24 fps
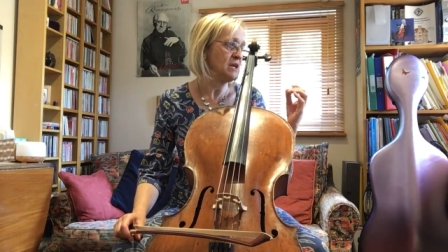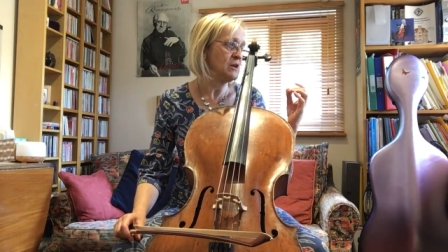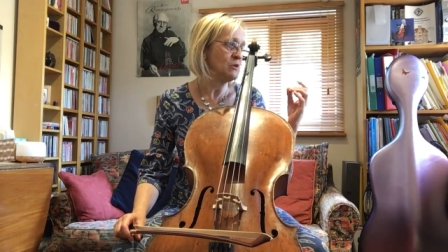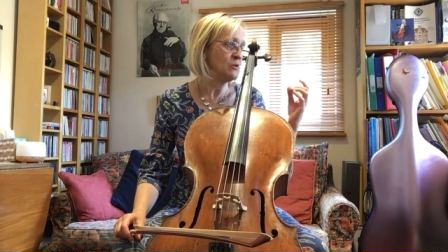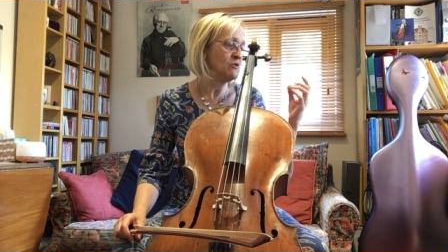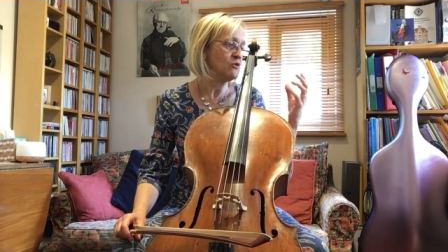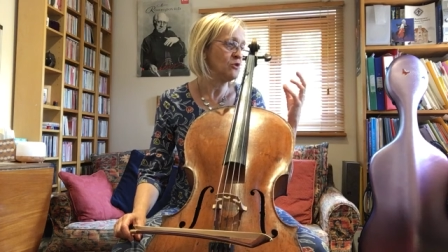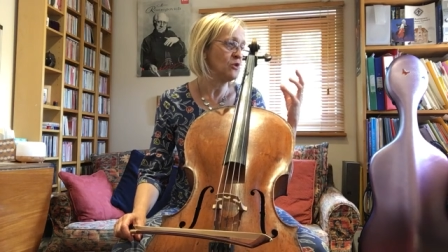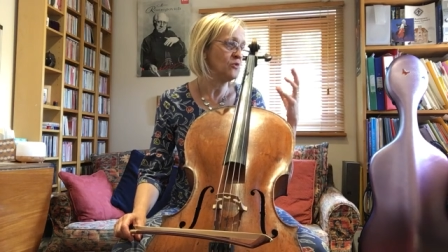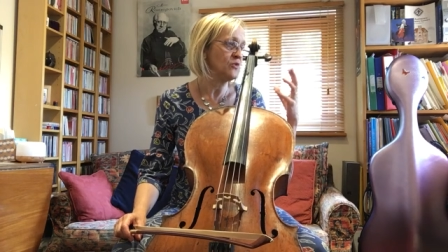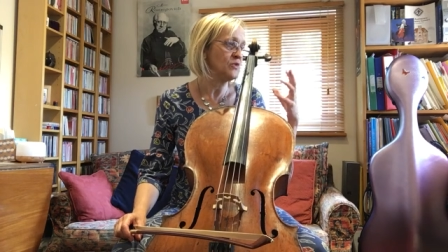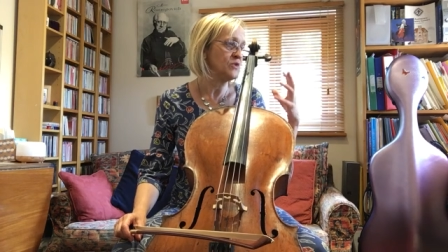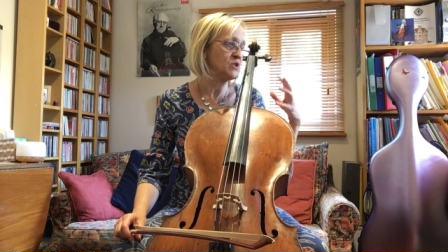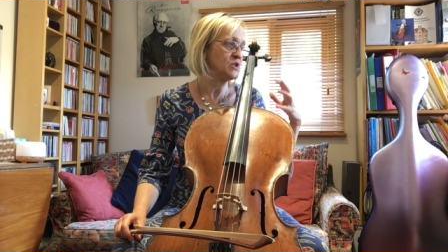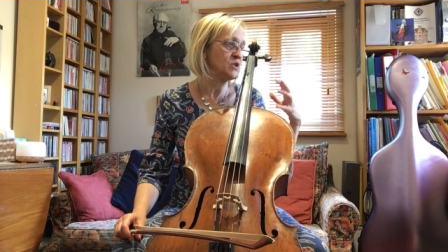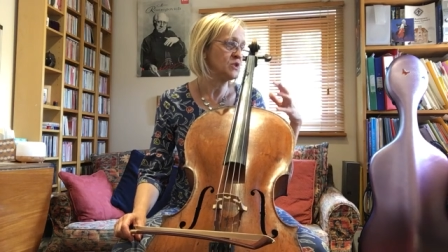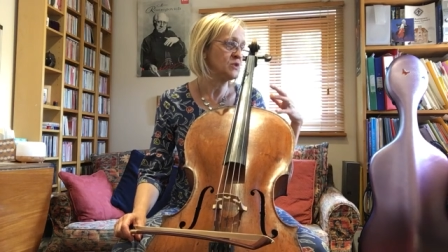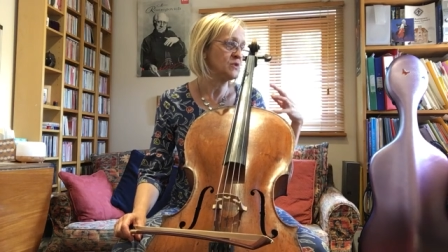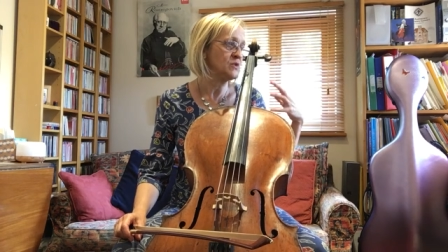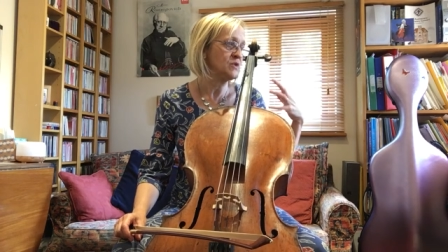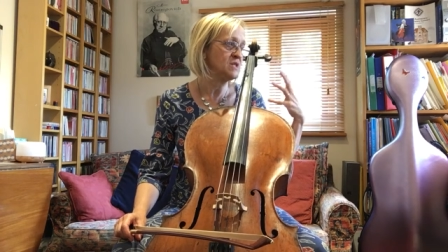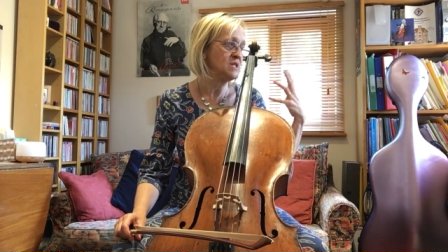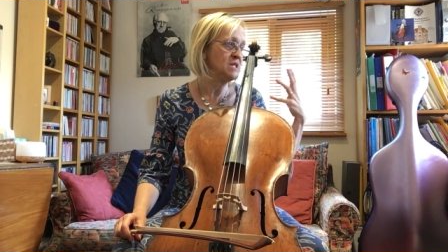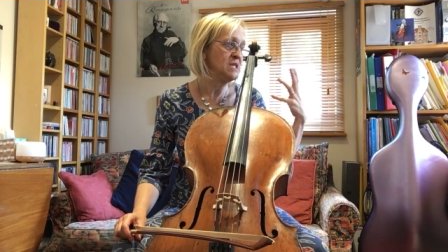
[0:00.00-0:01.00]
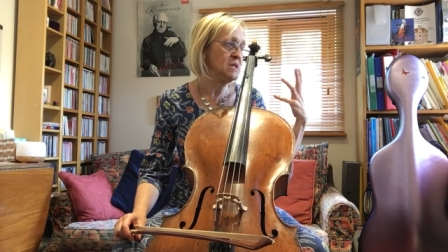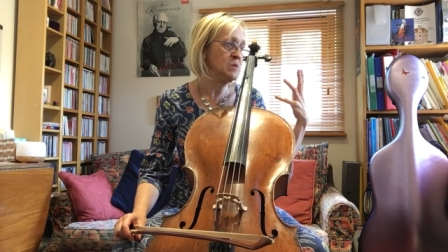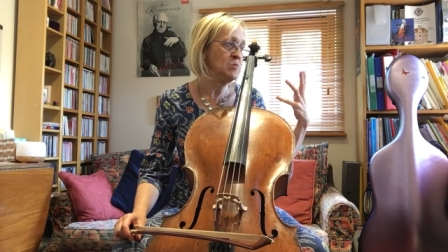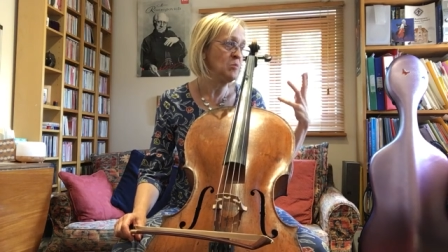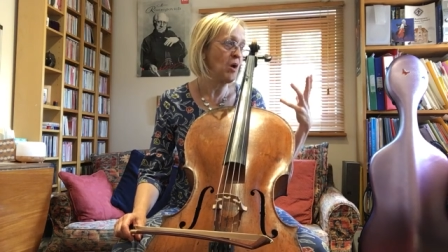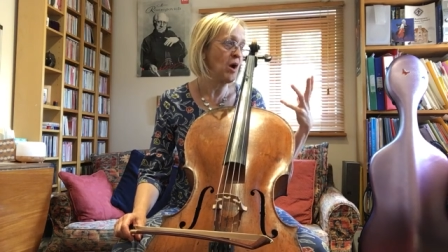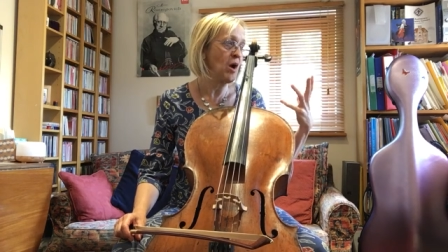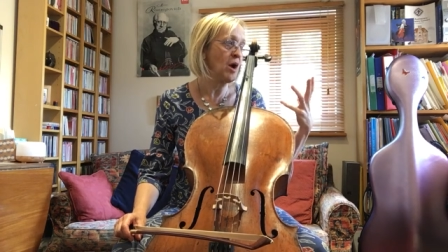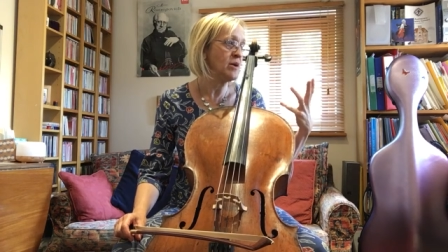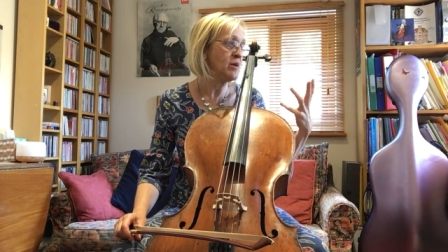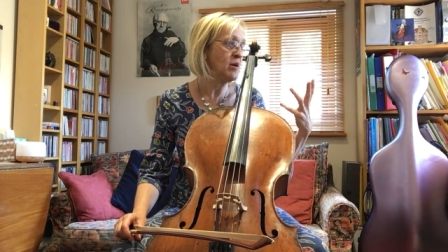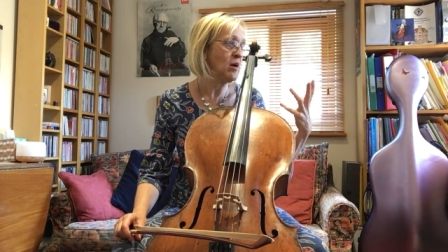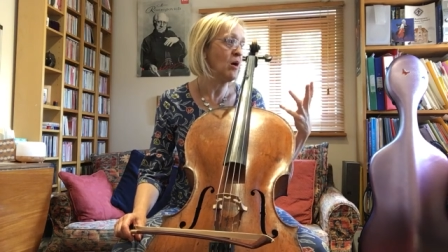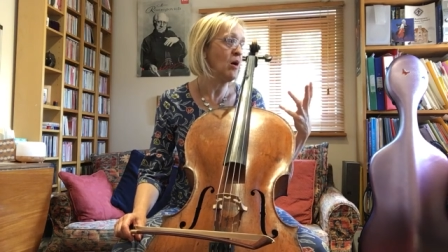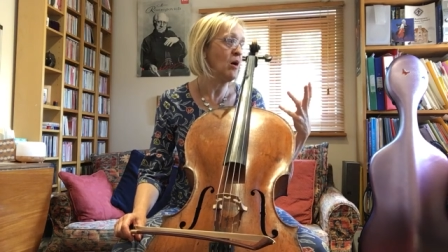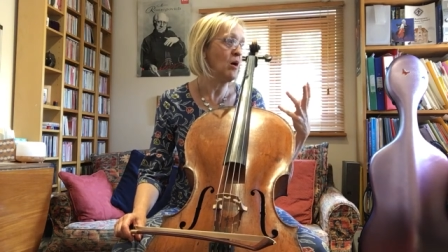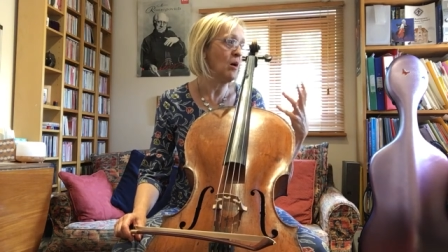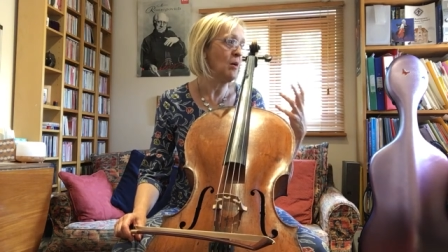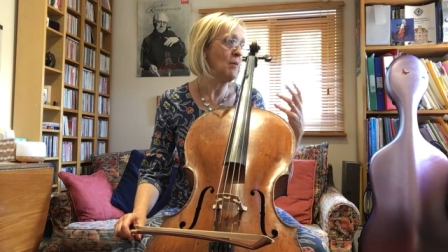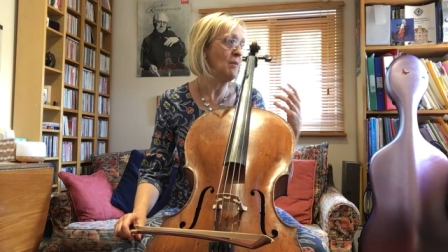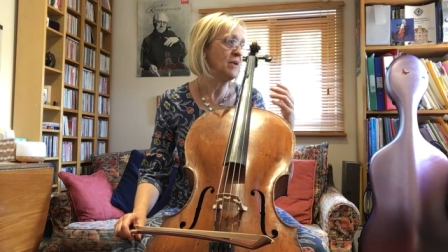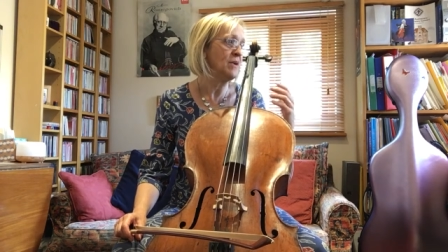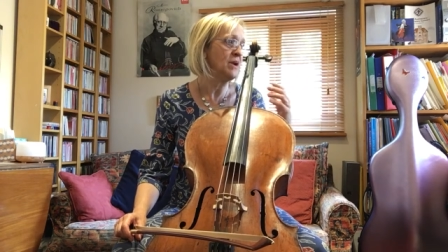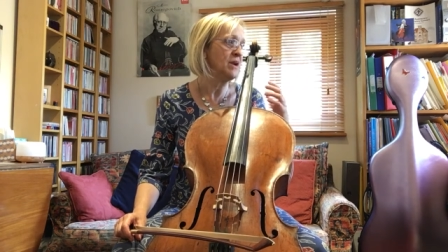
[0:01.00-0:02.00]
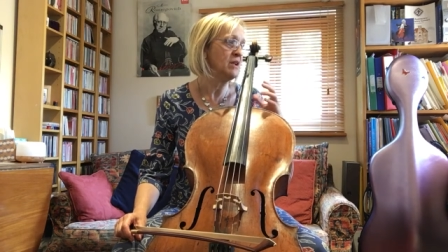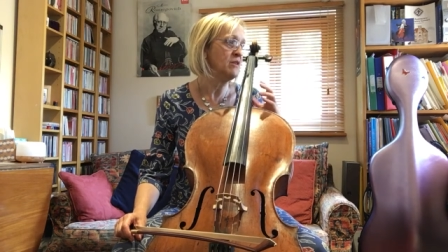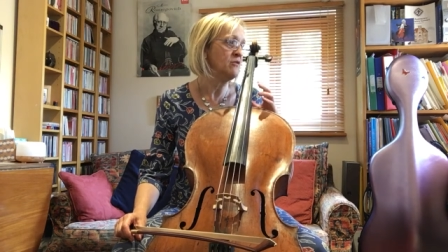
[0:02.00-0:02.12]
we've got the sort of C minor harmony,